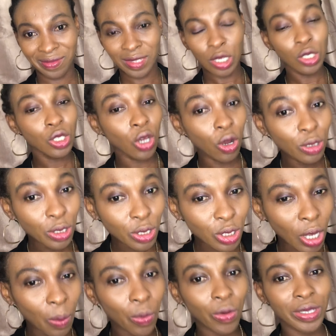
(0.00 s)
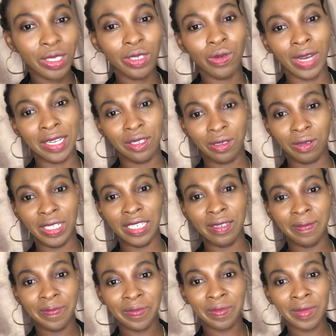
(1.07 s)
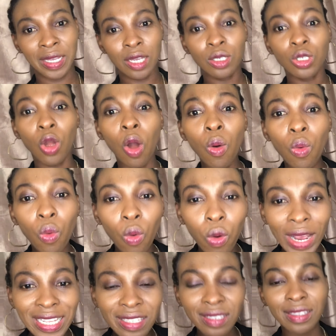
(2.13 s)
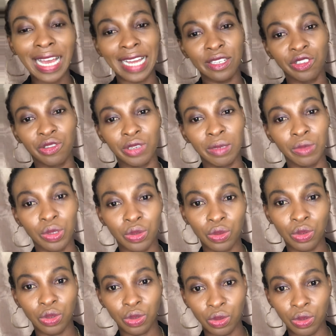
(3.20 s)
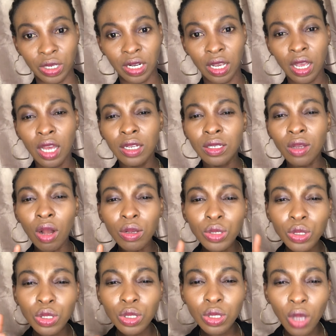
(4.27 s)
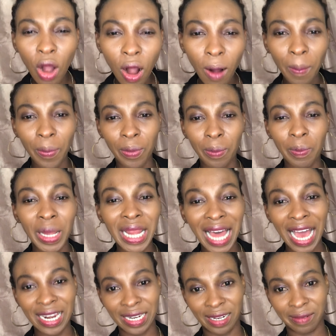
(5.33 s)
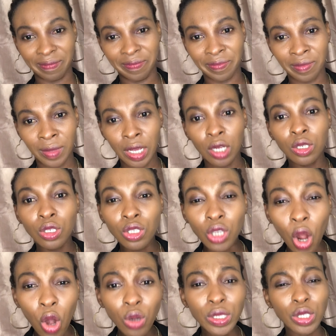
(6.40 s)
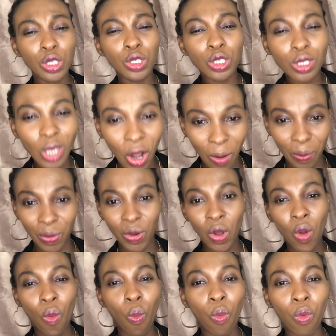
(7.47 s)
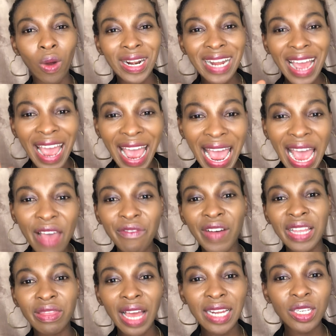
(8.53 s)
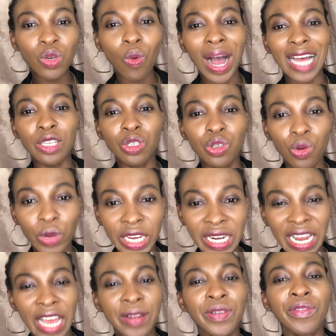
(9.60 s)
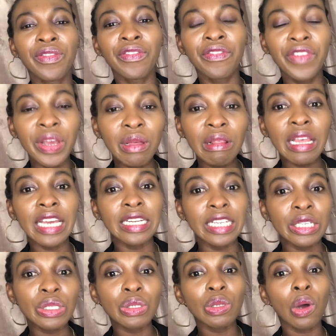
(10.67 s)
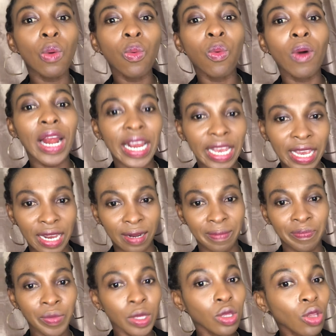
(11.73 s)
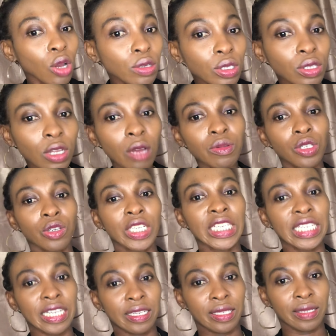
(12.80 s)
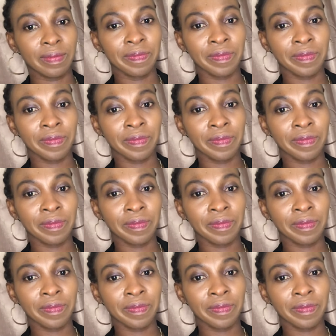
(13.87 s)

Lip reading: Don't stop what you are doing. Don't quit that dream too soon. Don't stop planning. Don't stop whatever that you are doing and you feel it is not working. Don't stop doing it.